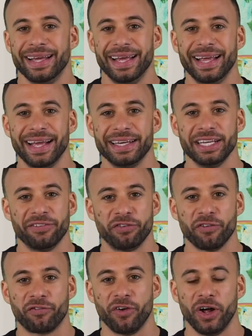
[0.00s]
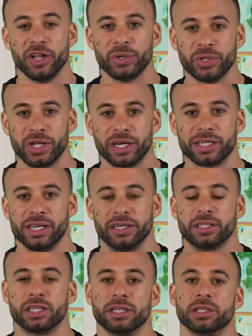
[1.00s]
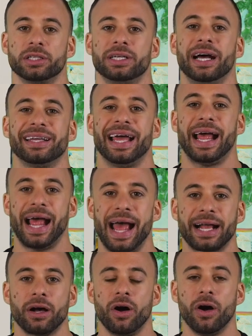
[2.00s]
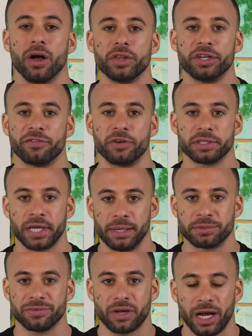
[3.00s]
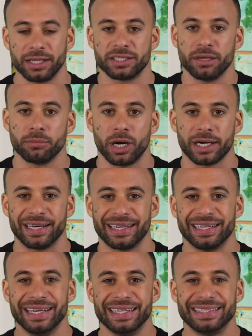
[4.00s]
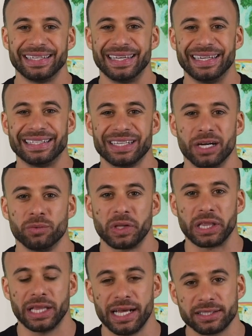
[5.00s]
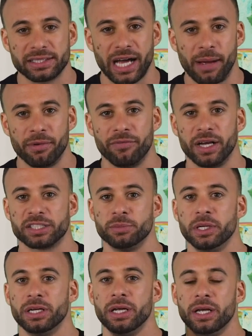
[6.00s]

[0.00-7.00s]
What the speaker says: And if you follow along here, you're going to learn how to hack all the different types of content marketing to get it done with less time investment